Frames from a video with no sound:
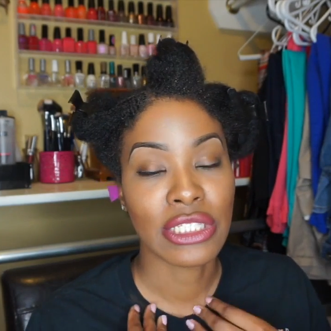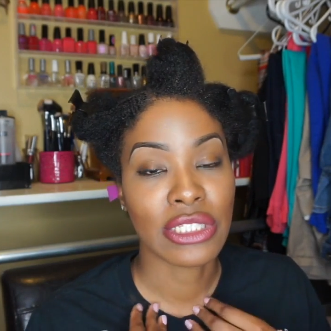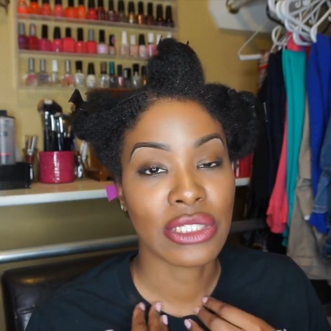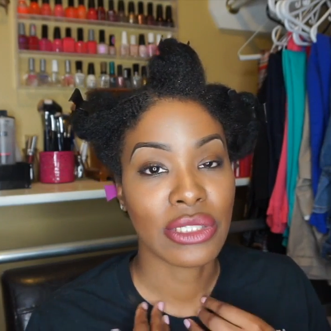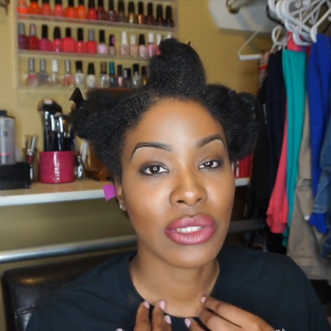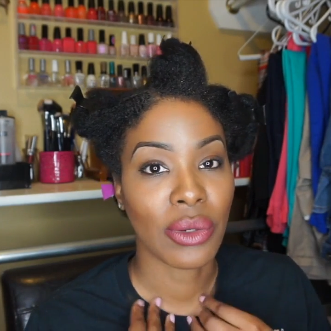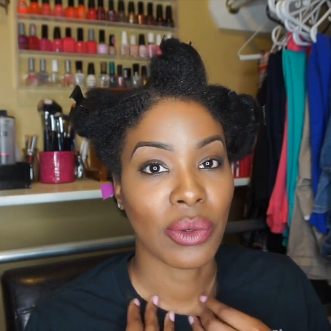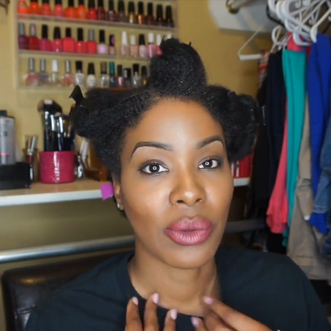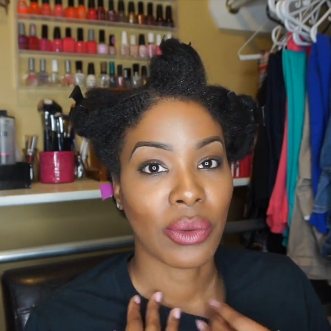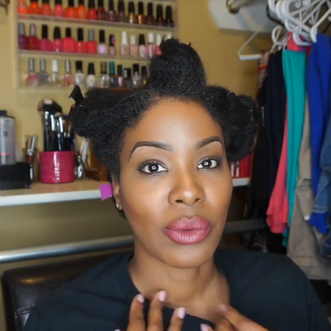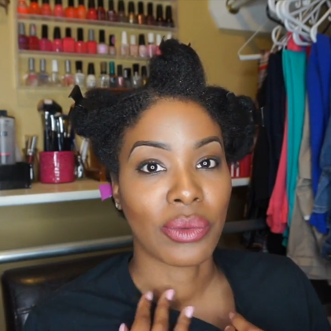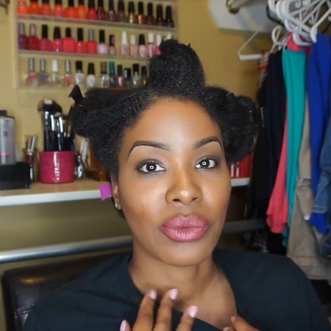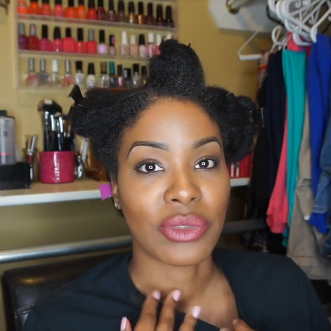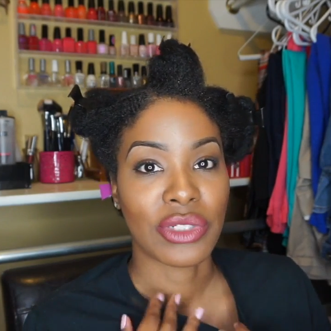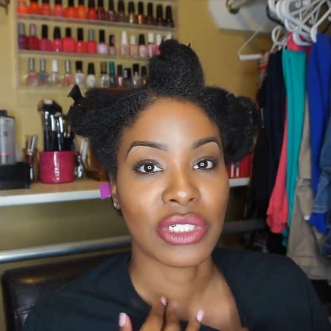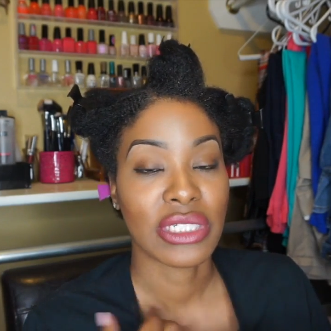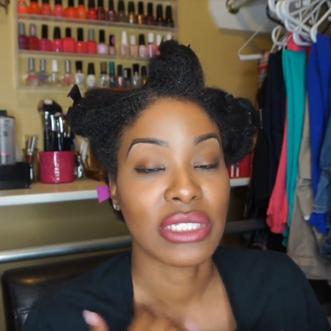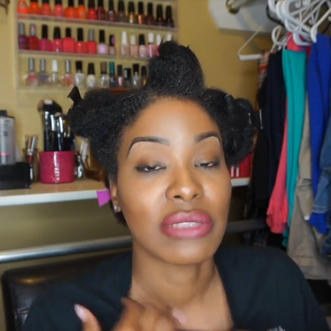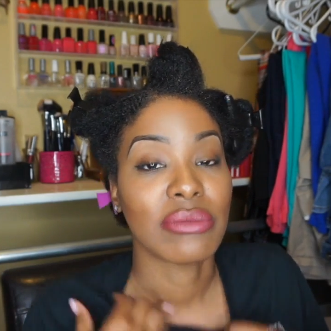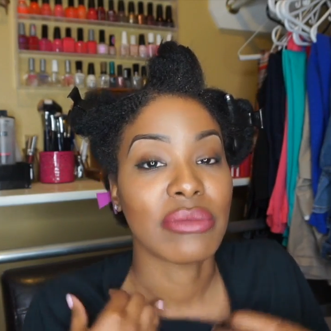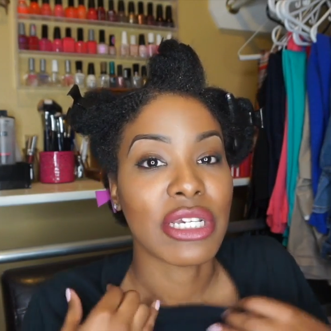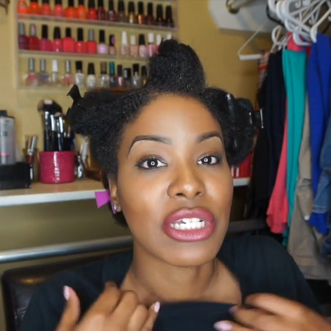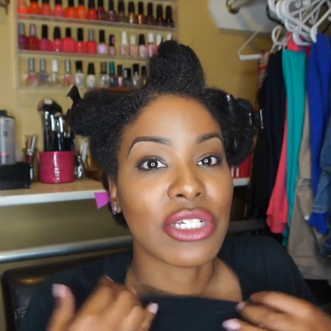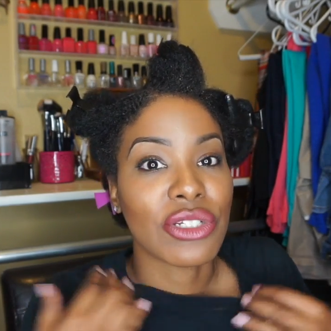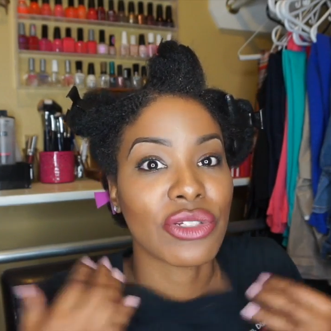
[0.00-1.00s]
So
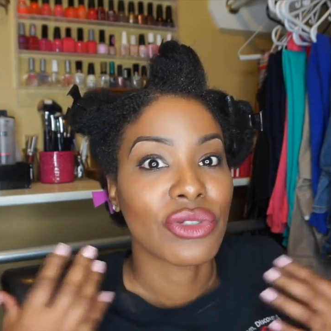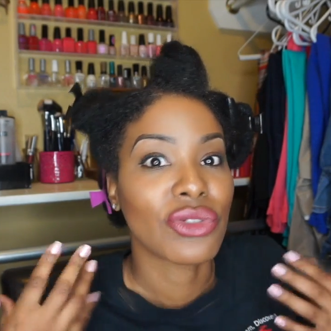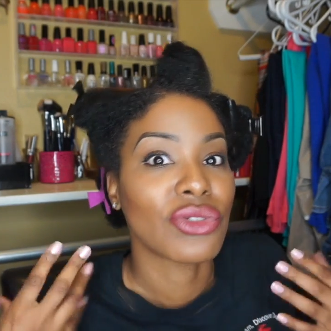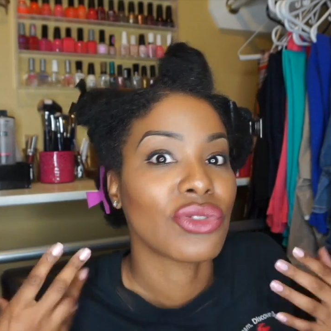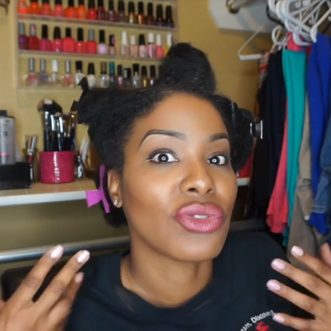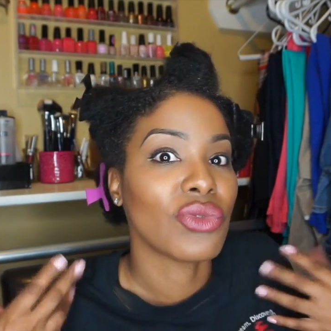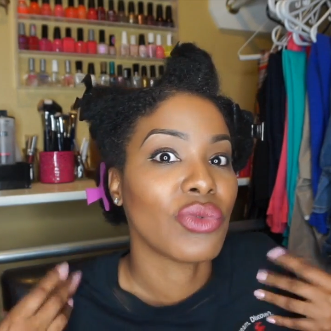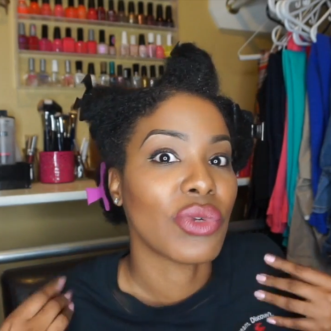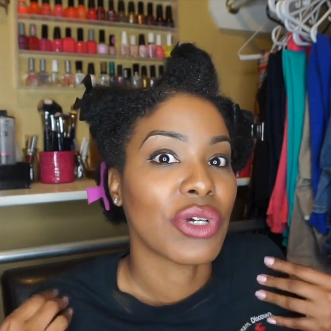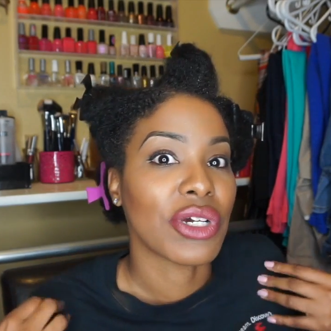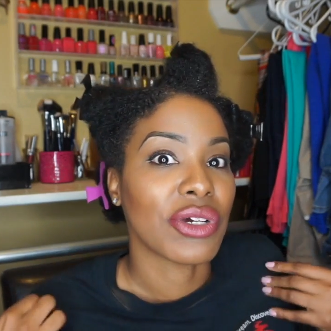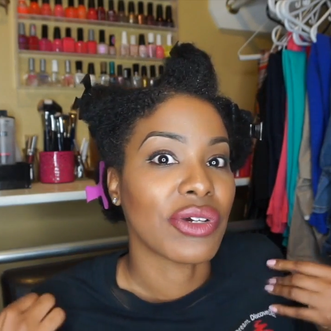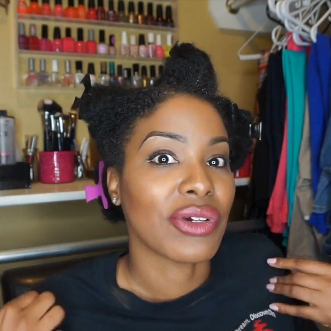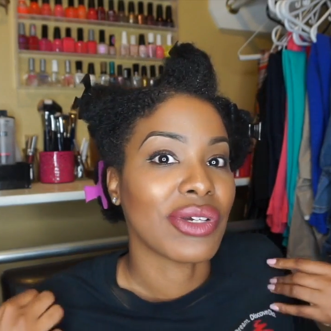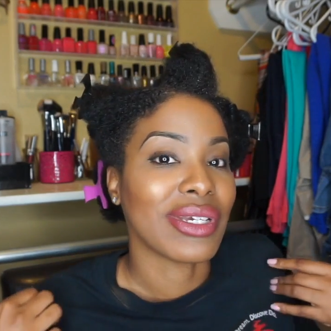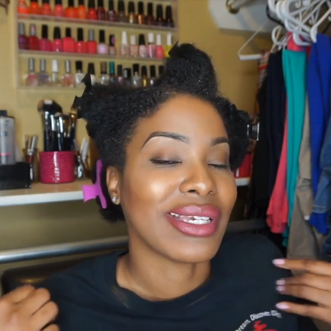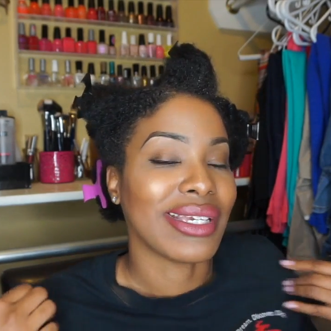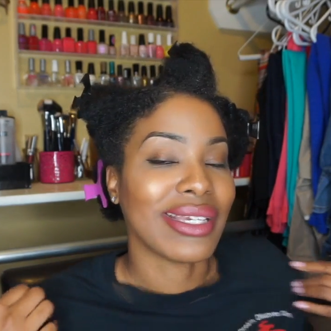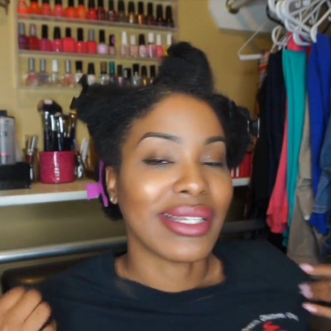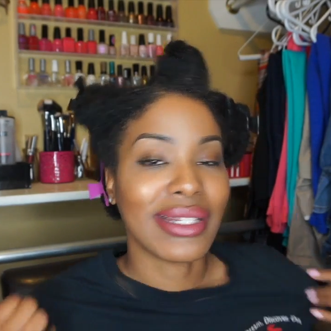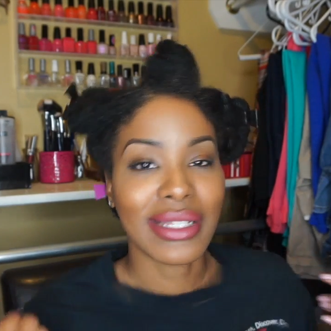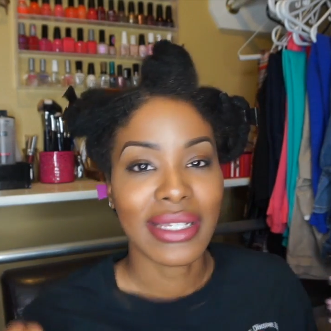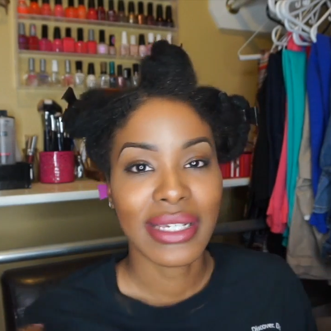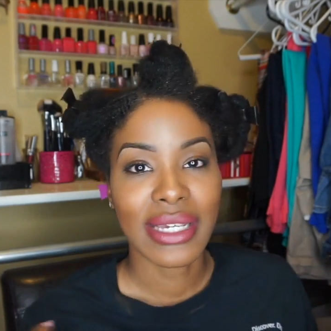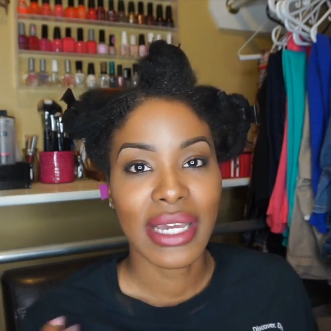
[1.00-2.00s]
just make sure you wear
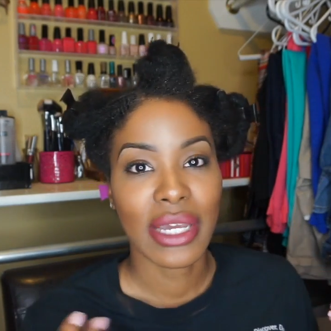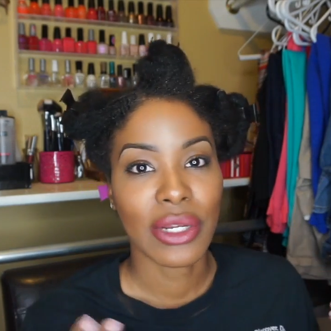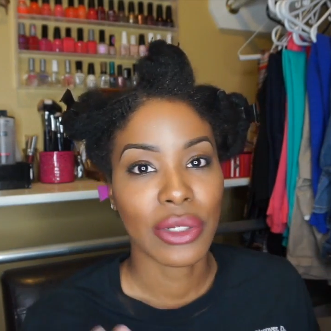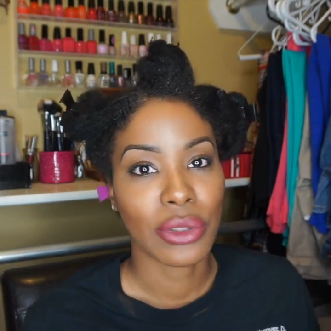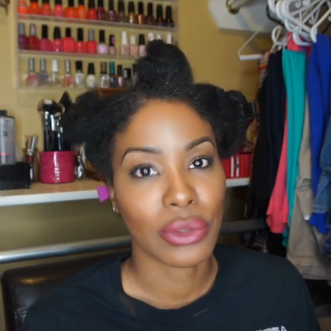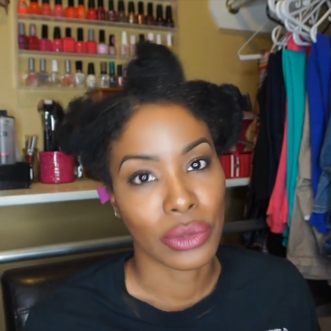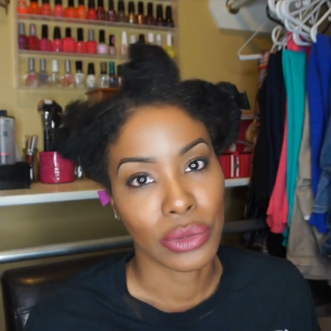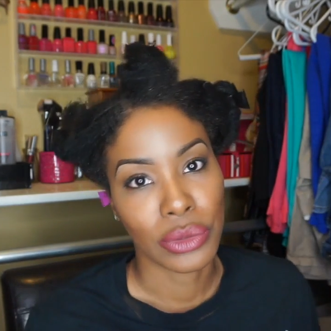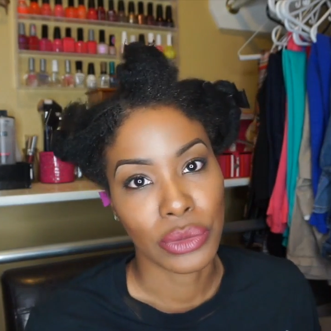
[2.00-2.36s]
any kind of